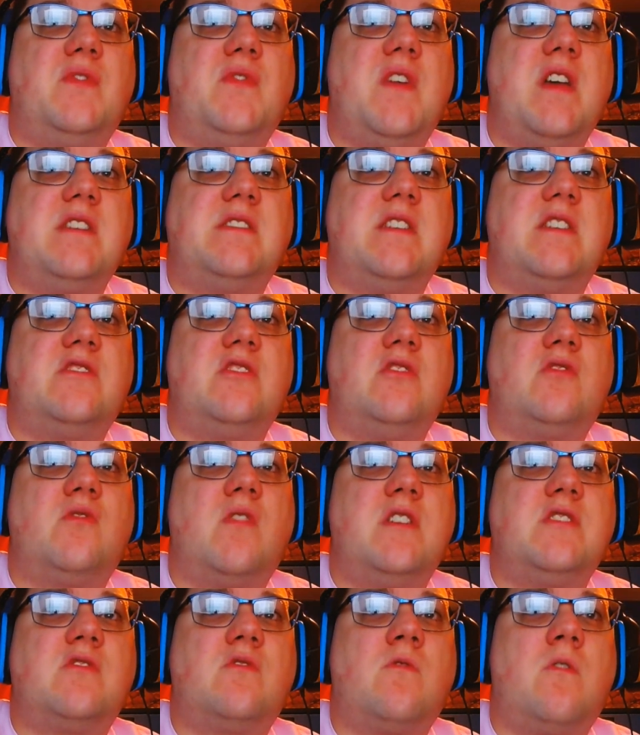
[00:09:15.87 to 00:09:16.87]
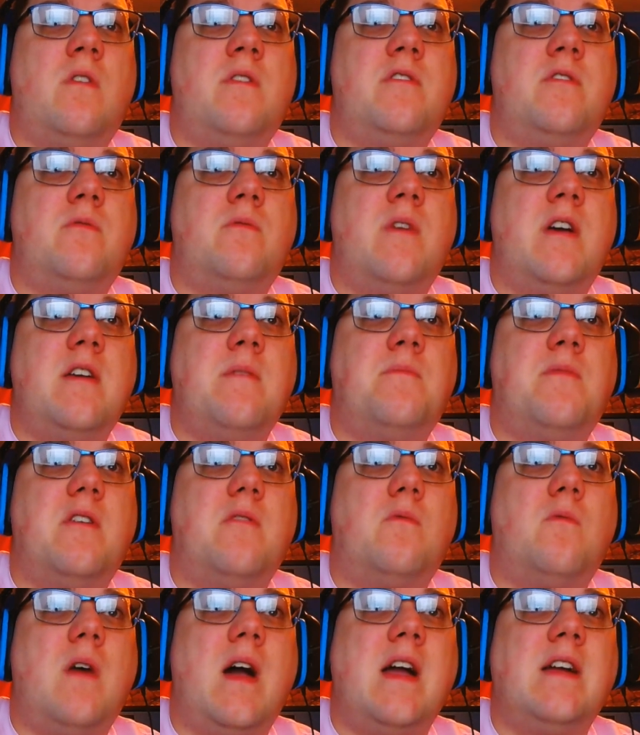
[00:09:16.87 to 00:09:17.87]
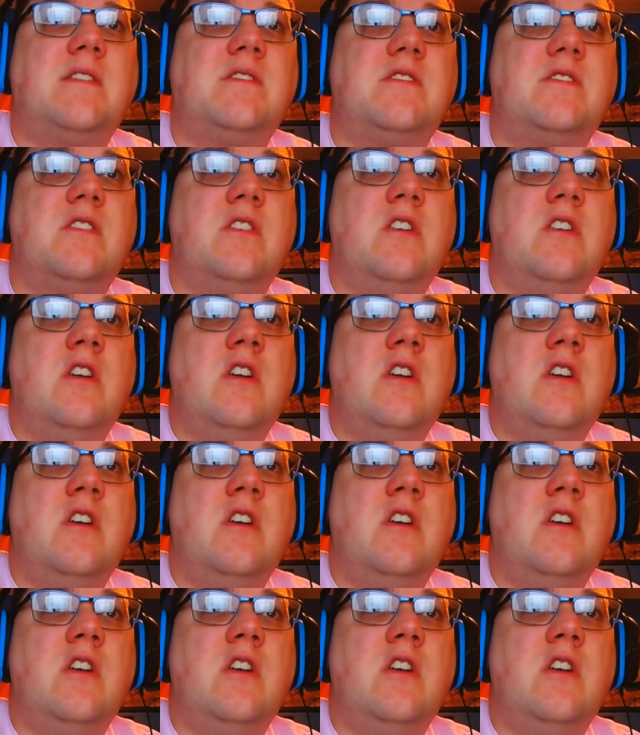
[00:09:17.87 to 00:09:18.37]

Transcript: face as she tries crawling away, but whacks